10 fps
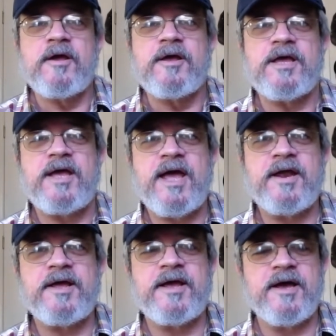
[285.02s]
He
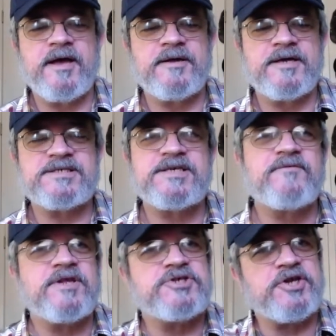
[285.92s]
had a
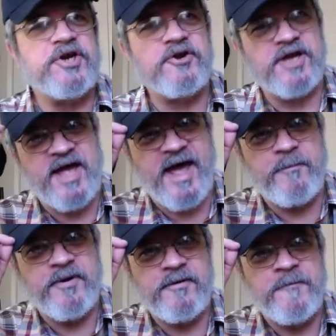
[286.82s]
civil engineer
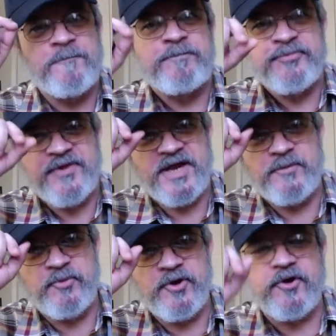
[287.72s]
cap that he
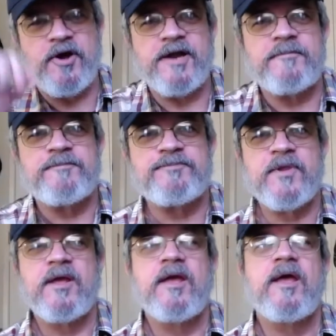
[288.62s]
put on,
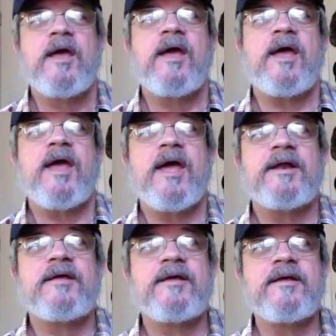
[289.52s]

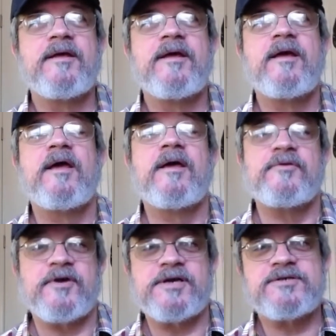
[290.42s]
and
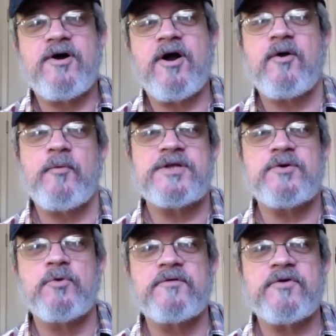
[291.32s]
took his car, went
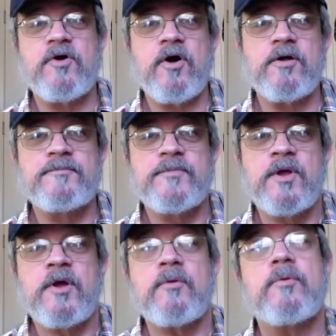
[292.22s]
to Wilford Hall,
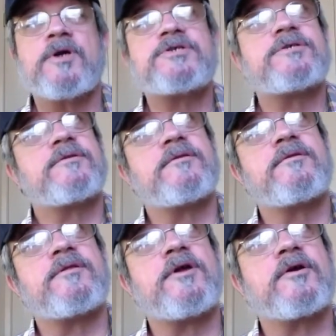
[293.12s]
which
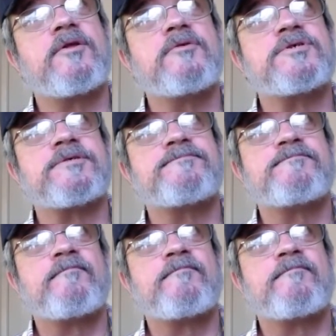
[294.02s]
they're closing.